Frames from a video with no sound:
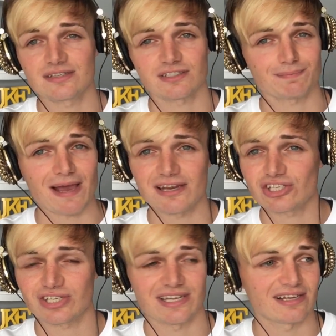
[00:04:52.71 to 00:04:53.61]
of
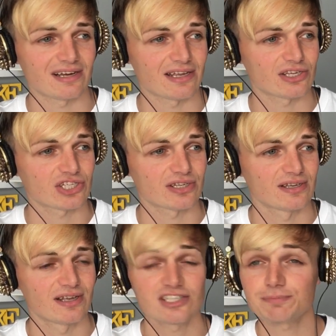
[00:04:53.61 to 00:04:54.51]
Spanish and English.
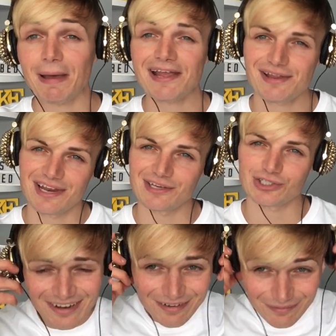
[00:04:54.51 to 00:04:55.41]
Spanglish.